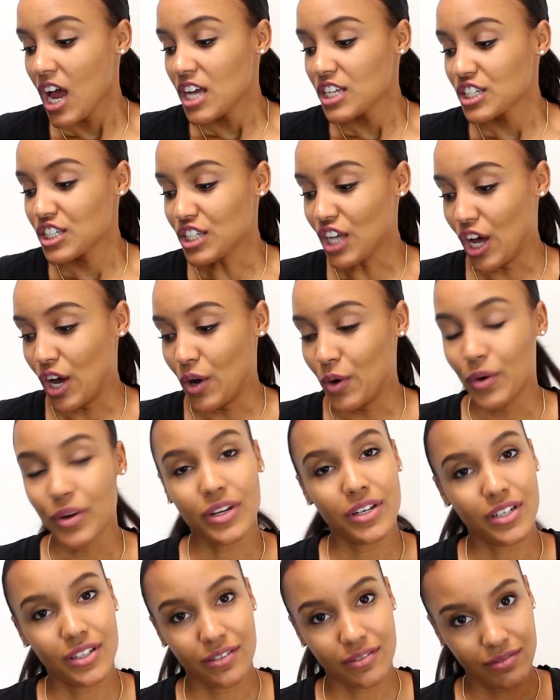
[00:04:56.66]
So
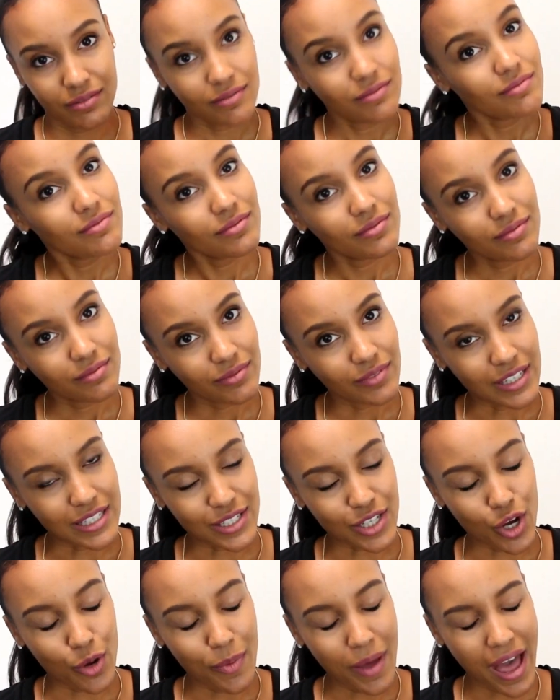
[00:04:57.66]

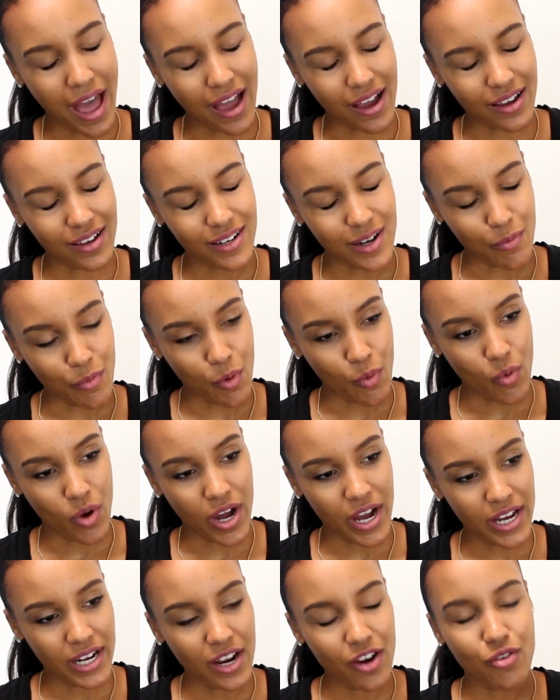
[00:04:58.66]
let's go back. Number
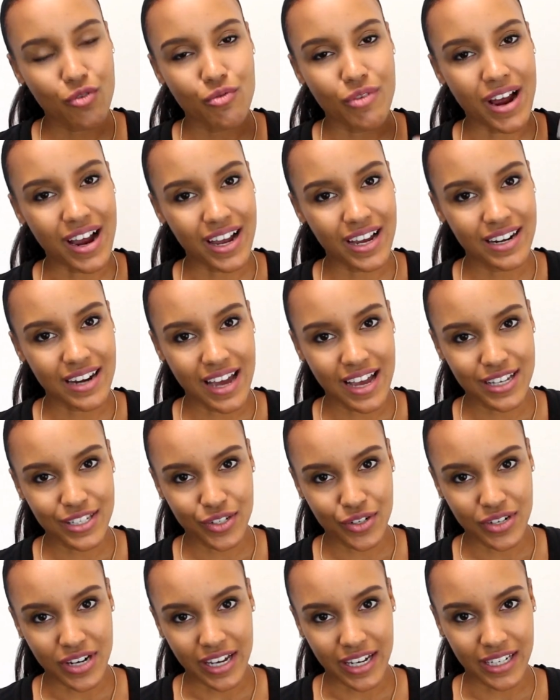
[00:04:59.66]
1, recognize
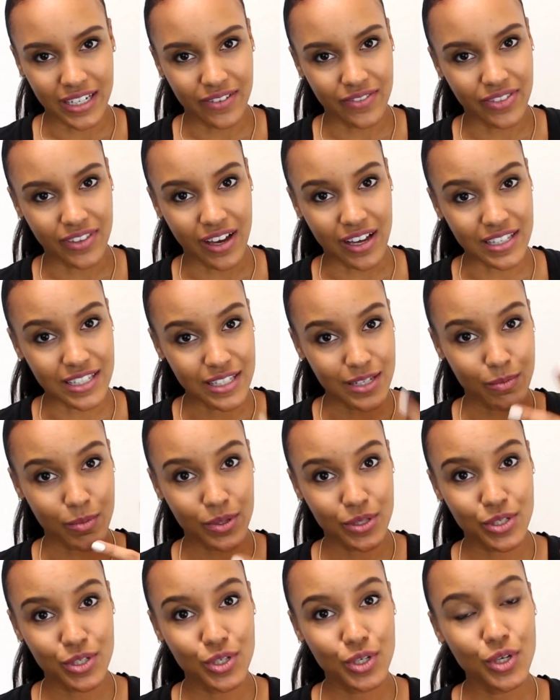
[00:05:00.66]
your negative thoughts. Number
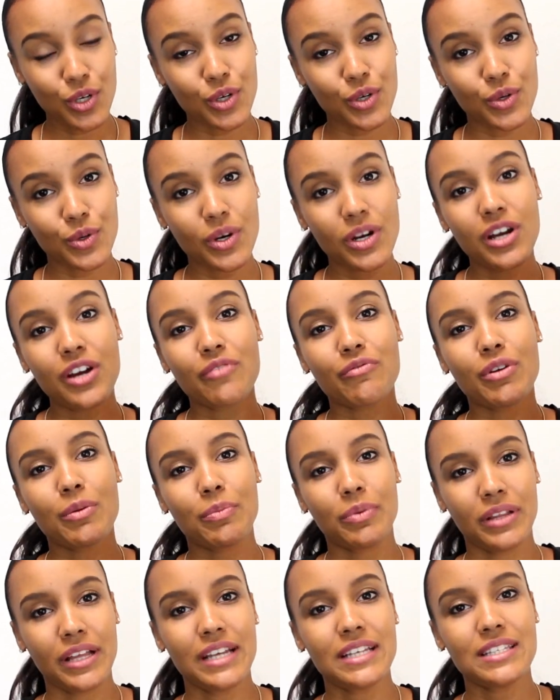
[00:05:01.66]
2,
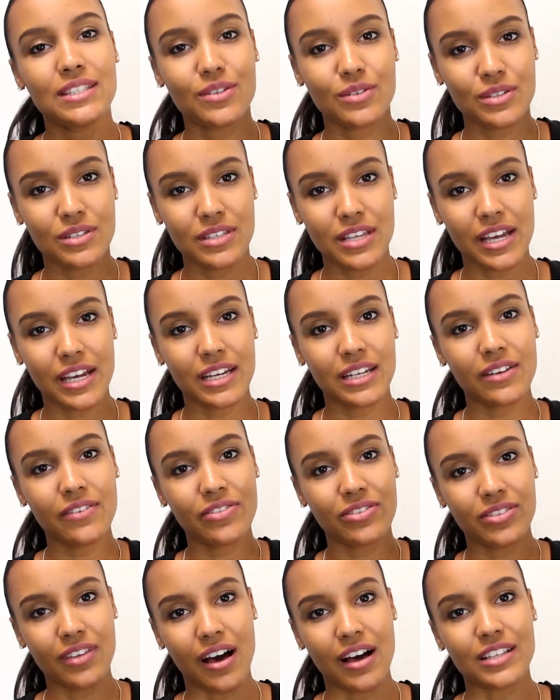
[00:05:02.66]
replace those
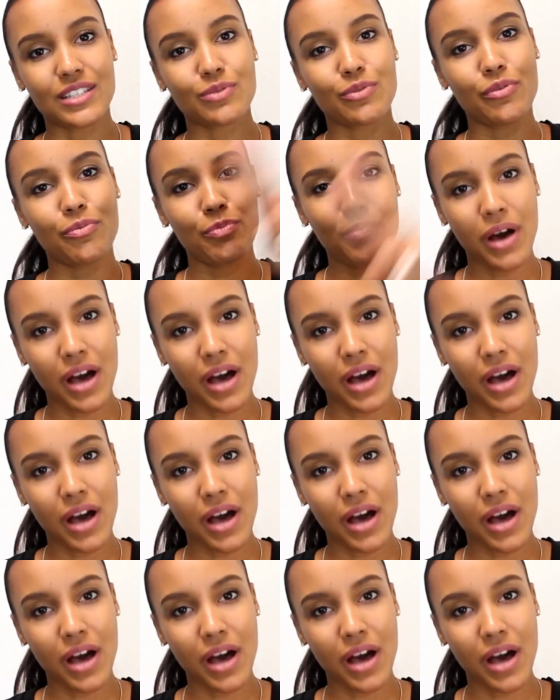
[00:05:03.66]
negative thoughts with